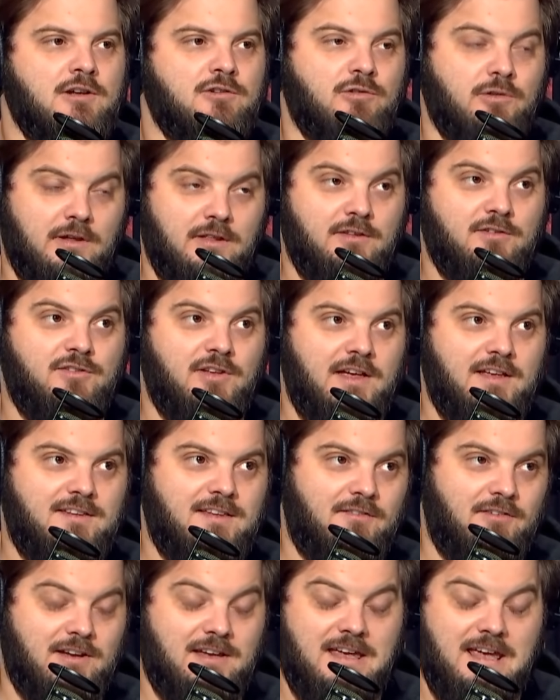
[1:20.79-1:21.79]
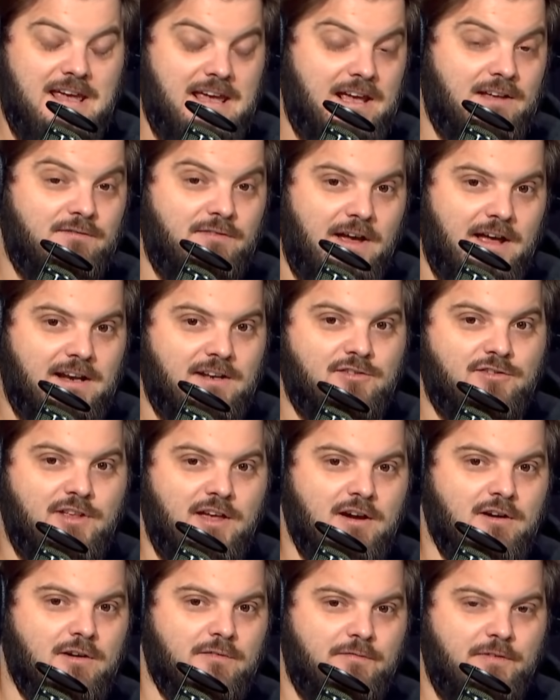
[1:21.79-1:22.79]
So I think the Saints have a key advantage
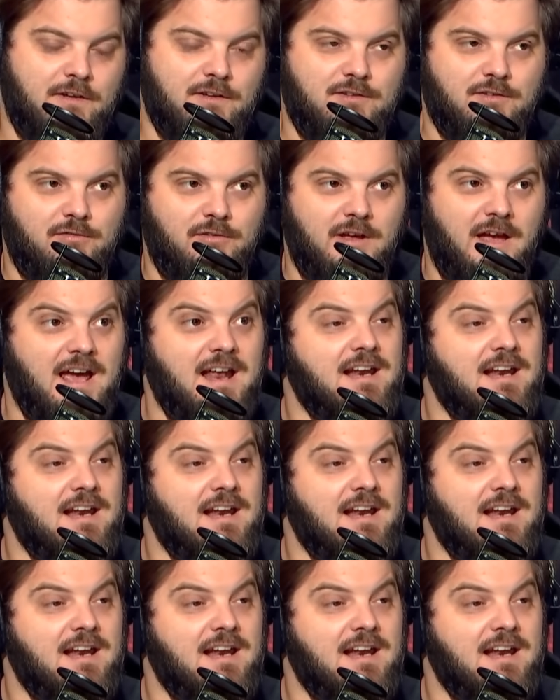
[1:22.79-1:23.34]
there defensively.